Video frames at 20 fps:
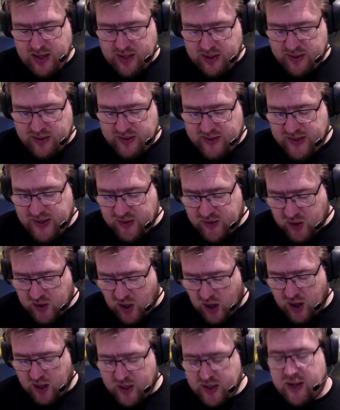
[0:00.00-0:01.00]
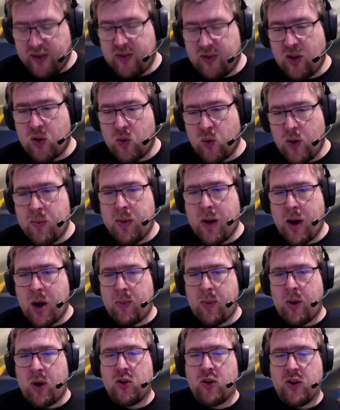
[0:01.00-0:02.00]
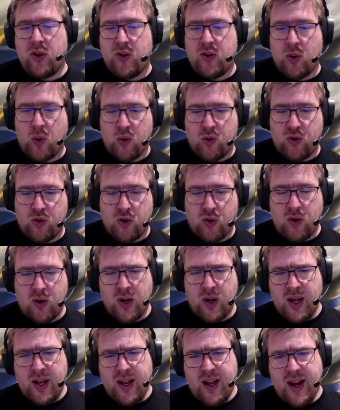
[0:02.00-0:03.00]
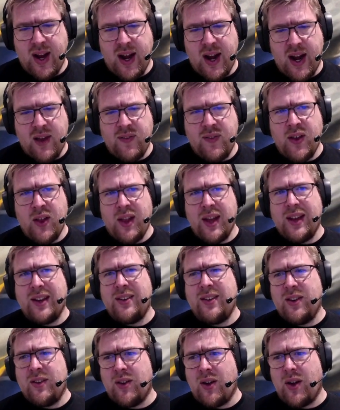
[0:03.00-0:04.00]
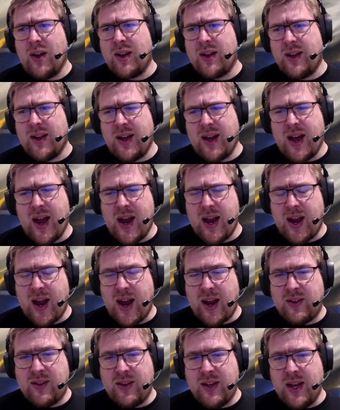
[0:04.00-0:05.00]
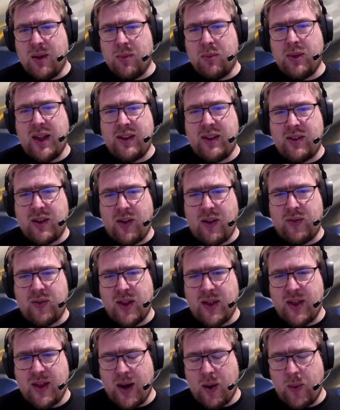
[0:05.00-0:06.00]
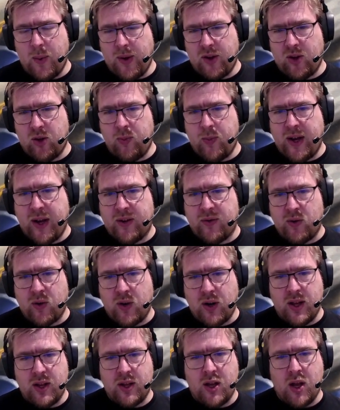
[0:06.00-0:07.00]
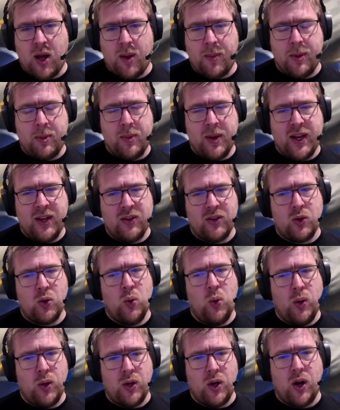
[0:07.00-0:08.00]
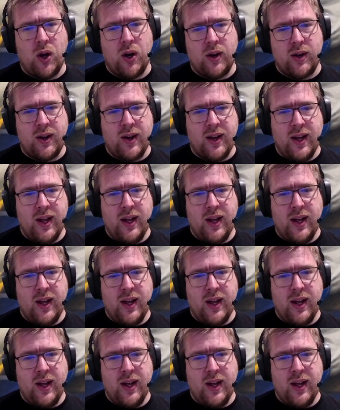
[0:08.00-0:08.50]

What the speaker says: Zizok is a 3-power Martian soldier, and I feel like Zizok, I see him less often than I would expect for an uncommon, but he's a cool card.